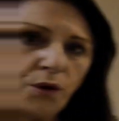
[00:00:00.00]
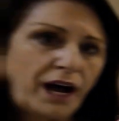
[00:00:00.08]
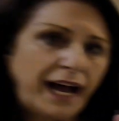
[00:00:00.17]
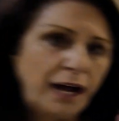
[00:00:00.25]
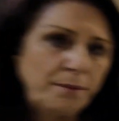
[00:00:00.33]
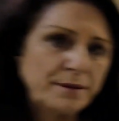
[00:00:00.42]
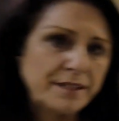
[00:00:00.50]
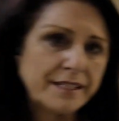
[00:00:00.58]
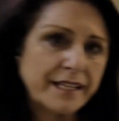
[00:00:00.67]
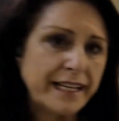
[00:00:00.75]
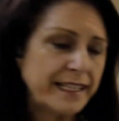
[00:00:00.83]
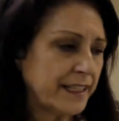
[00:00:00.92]
what
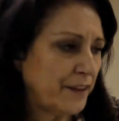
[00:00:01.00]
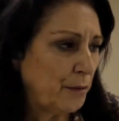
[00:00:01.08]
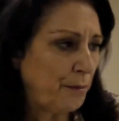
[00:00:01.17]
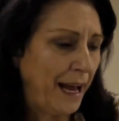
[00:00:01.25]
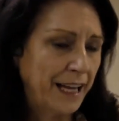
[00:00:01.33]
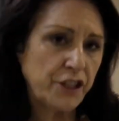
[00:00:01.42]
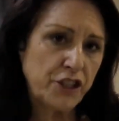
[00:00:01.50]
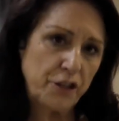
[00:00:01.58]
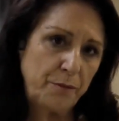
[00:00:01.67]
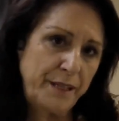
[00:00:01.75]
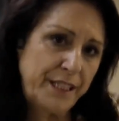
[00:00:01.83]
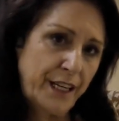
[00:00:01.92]
happens is the bed
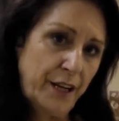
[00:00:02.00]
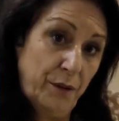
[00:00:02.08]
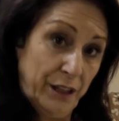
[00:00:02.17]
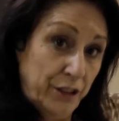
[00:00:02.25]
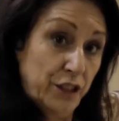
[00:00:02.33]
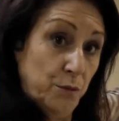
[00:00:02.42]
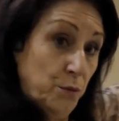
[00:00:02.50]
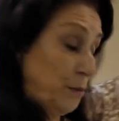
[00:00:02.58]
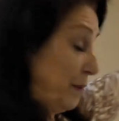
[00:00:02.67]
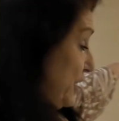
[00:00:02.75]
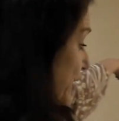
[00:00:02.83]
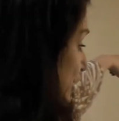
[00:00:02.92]
should be turned, well,
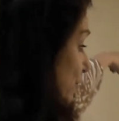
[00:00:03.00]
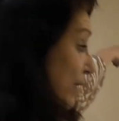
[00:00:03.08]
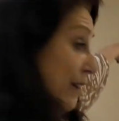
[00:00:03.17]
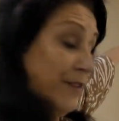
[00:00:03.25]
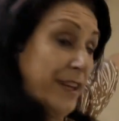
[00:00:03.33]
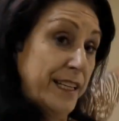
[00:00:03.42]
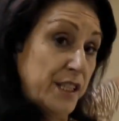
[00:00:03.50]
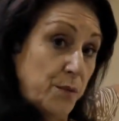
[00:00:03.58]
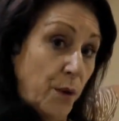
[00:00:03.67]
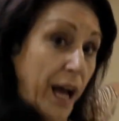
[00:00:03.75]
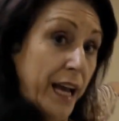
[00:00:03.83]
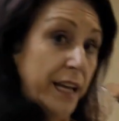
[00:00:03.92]
would be turned around
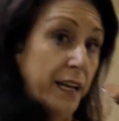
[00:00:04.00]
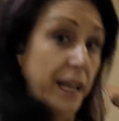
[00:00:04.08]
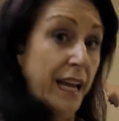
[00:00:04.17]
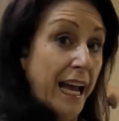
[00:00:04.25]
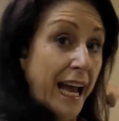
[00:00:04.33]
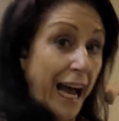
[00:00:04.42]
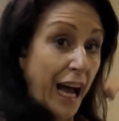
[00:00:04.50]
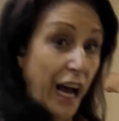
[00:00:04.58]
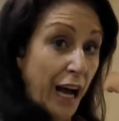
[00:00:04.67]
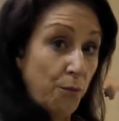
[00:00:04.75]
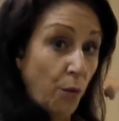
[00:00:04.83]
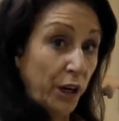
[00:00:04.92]
this way.
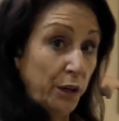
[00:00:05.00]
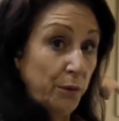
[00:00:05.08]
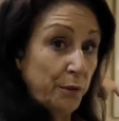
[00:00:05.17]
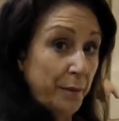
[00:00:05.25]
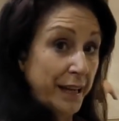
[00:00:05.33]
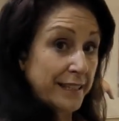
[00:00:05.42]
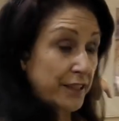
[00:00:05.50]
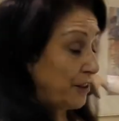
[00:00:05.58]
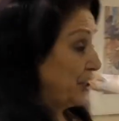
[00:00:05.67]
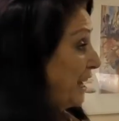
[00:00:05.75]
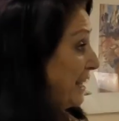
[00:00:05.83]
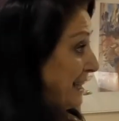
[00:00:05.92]
And what it would mean, so
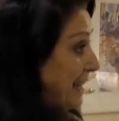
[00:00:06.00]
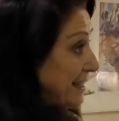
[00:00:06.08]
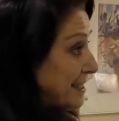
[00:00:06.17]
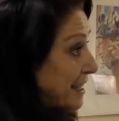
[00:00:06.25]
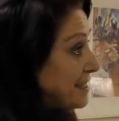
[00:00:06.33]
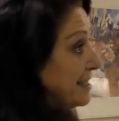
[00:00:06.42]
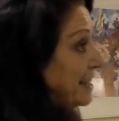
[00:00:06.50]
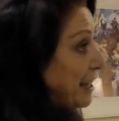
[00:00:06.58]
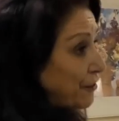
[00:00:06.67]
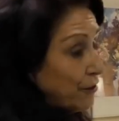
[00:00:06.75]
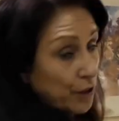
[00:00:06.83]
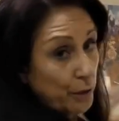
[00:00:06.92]
that you had access to
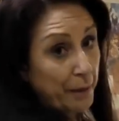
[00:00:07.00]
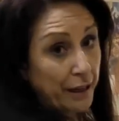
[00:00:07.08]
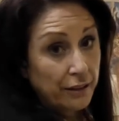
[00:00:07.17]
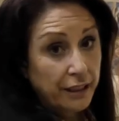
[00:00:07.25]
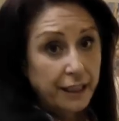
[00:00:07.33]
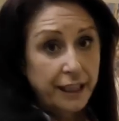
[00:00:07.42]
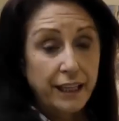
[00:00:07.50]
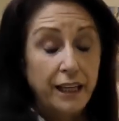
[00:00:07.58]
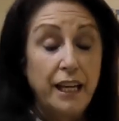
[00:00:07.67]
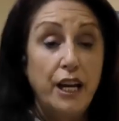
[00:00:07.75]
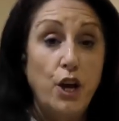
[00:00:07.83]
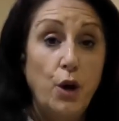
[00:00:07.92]
get through your balcony,
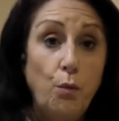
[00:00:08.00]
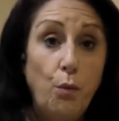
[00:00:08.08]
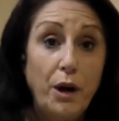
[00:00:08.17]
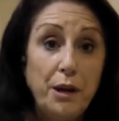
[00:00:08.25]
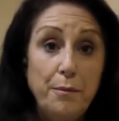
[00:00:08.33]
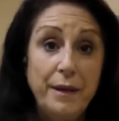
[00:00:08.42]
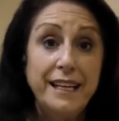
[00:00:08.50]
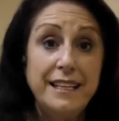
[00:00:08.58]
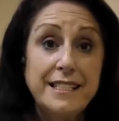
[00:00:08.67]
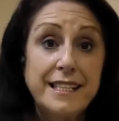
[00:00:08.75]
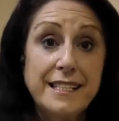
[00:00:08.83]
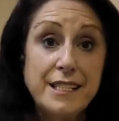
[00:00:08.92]
what it
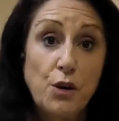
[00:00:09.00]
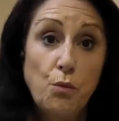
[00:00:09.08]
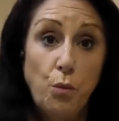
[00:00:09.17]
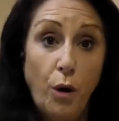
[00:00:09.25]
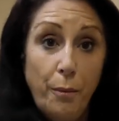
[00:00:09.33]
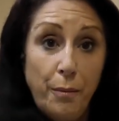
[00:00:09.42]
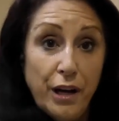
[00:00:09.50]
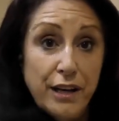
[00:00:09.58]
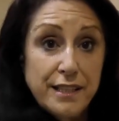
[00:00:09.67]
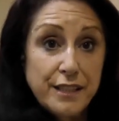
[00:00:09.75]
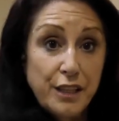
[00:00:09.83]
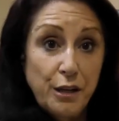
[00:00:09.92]
means is that one
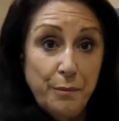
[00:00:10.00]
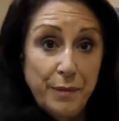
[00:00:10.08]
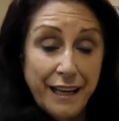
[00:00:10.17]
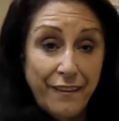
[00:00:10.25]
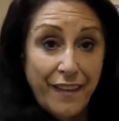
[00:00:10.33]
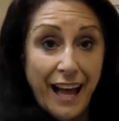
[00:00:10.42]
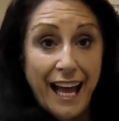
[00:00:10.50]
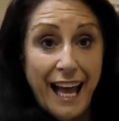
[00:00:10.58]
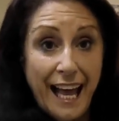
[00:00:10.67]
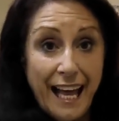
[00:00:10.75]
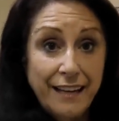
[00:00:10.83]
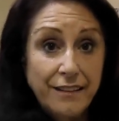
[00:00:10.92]
person can be at that
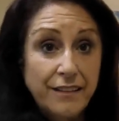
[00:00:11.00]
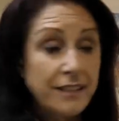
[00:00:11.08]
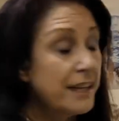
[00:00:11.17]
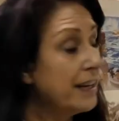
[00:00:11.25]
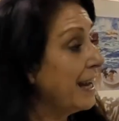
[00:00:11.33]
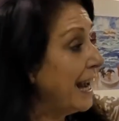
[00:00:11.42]
end